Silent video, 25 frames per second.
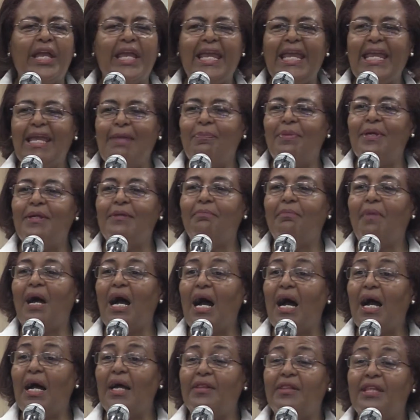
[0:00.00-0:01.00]
keep in
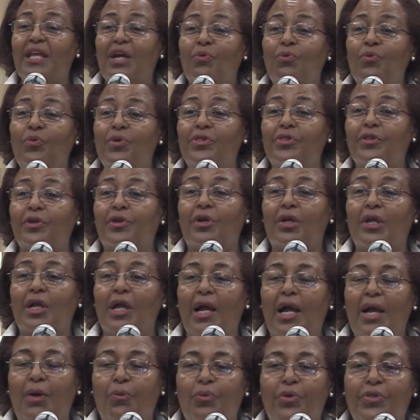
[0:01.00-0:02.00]
mind that
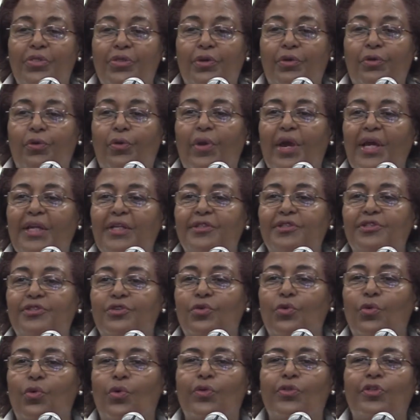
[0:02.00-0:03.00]
with the credit
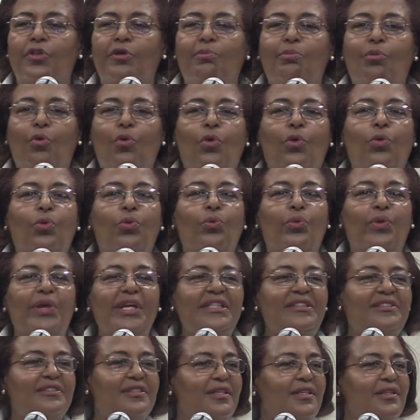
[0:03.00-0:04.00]
score, the more
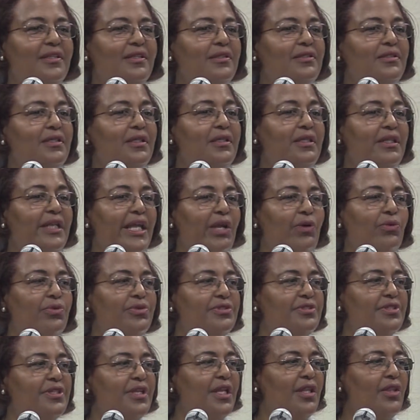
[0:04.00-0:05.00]
recent the
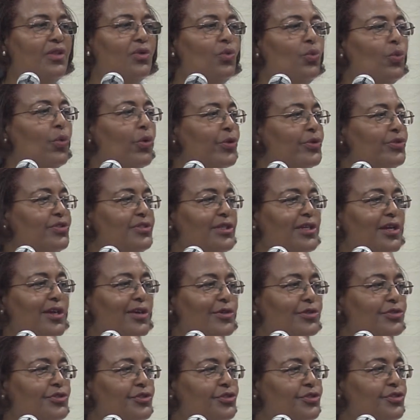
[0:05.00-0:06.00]
delinquency, the worse it
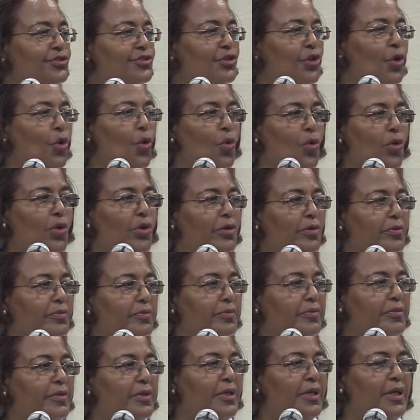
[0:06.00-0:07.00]
hurts your score.
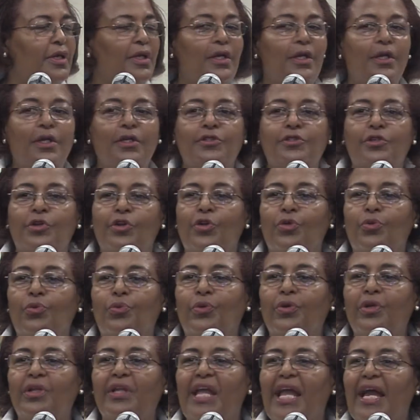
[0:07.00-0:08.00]
So you
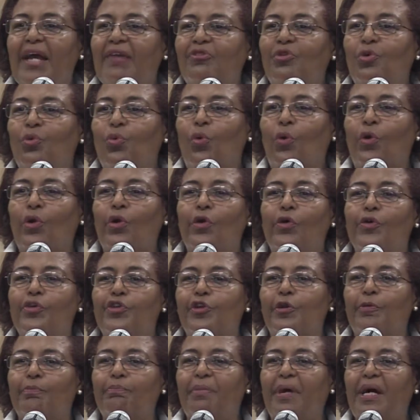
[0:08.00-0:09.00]
really have to work on
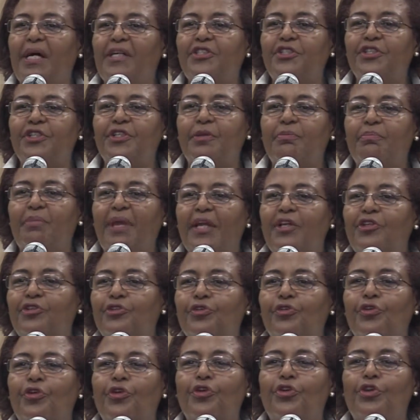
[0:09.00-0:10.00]
your budget and make
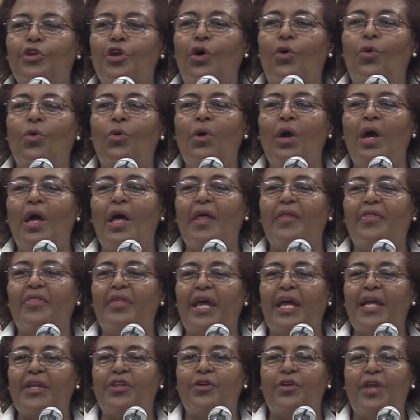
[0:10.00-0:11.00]
sure you know
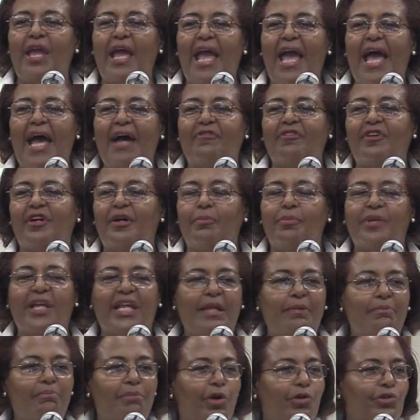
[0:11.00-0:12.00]
that you have an
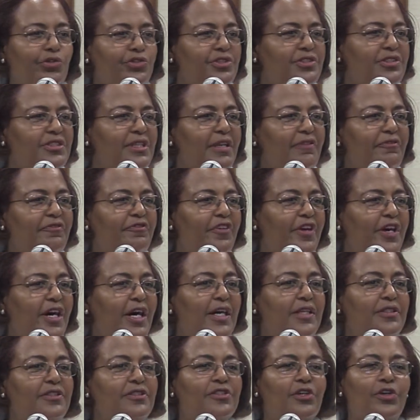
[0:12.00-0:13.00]
emergency
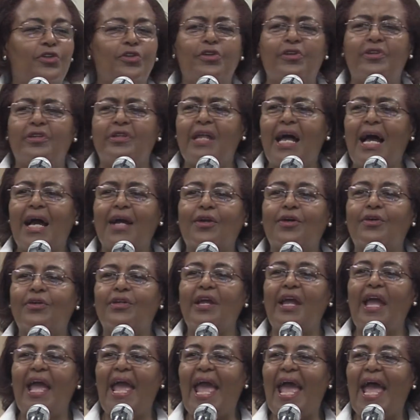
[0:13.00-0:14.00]
fund so you're not going
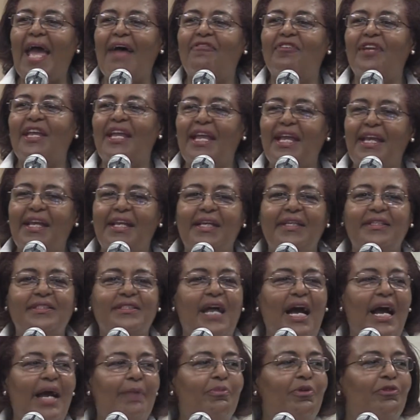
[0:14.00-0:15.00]
to have any
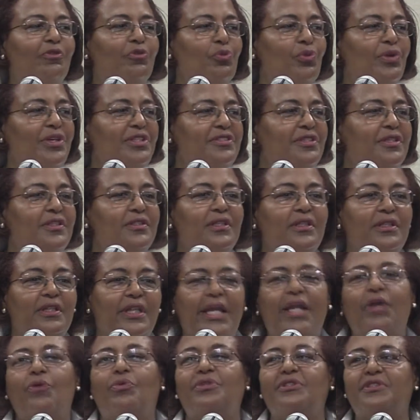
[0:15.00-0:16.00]
type of recent
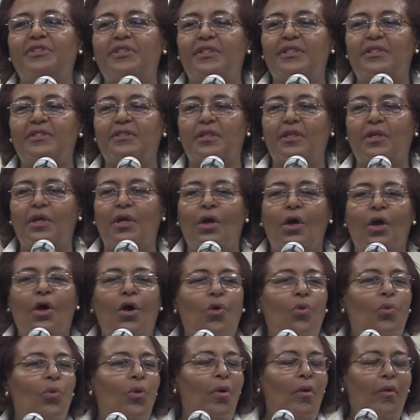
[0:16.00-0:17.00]
delinquencies.
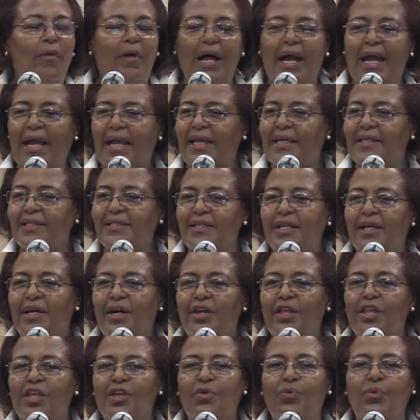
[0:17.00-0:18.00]
I can
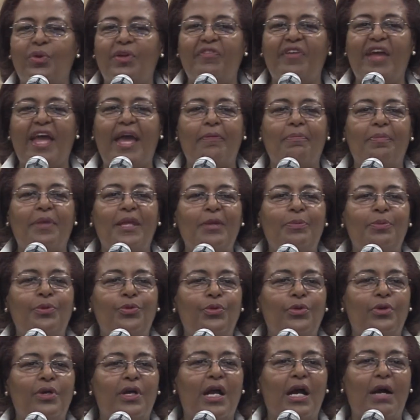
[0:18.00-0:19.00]
tell you we've had people
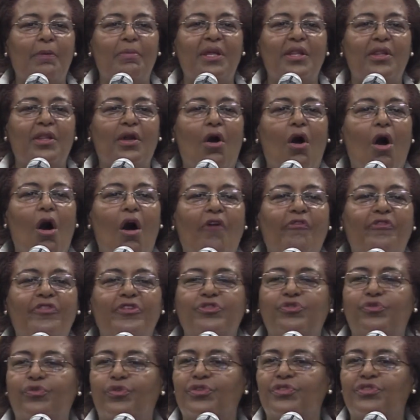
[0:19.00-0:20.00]
who come in the
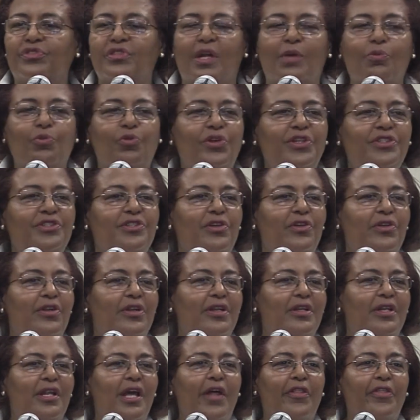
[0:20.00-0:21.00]
office for some reason or
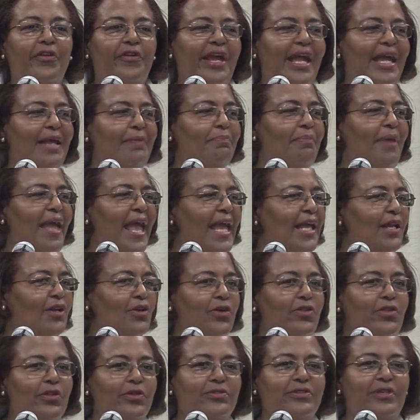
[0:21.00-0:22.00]
another, had paid
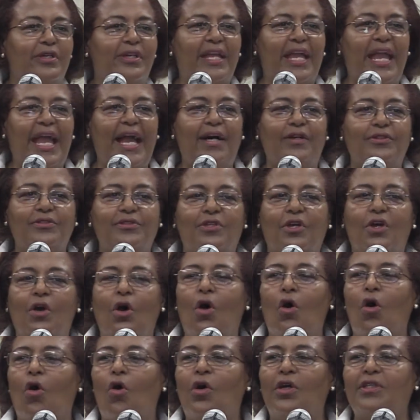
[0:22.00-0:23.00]
on those accounts
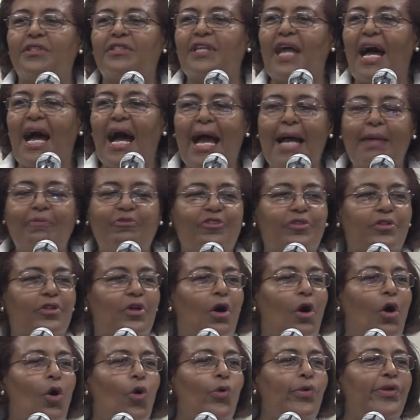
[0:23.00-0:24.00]
on time for the
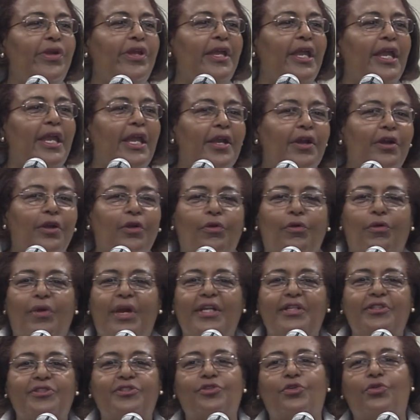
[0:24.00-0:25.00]
whole year,
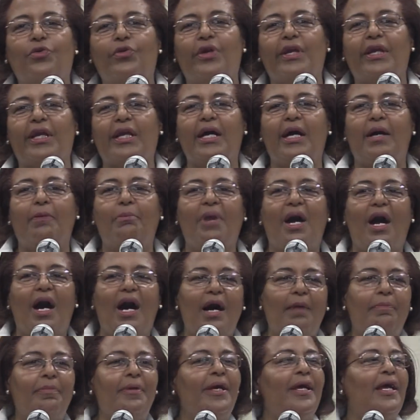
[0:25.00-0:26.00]
credit score had come
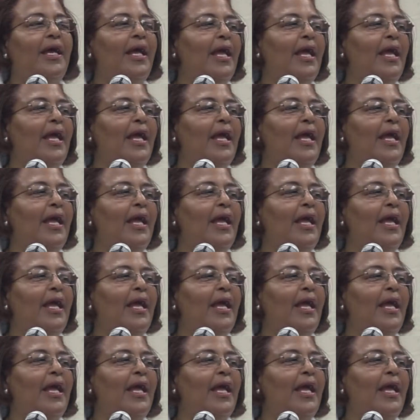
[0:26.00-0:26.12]
up,